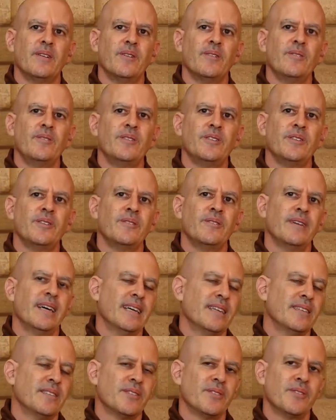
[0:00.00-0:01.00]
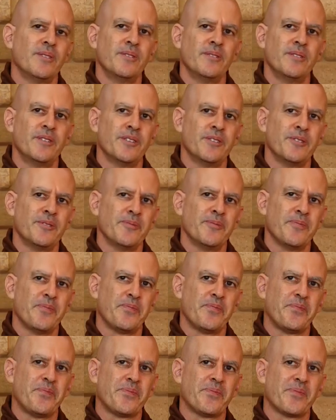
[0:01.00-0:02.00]
and suhuju.
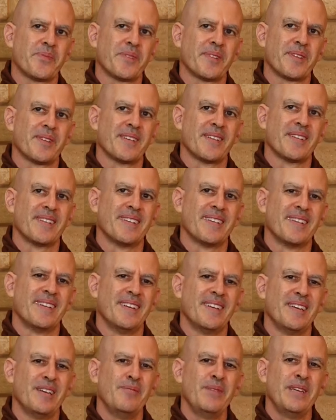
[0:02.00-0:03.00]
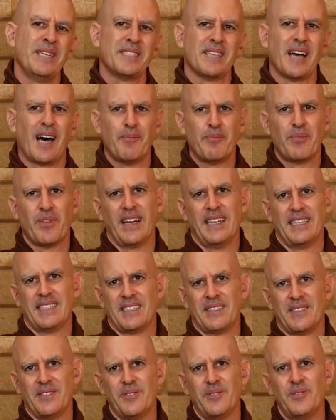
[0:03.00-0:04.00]
It means
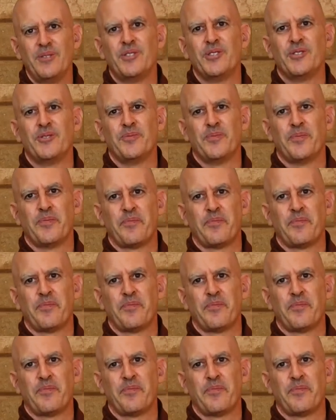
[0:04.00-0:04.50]
upright, uju.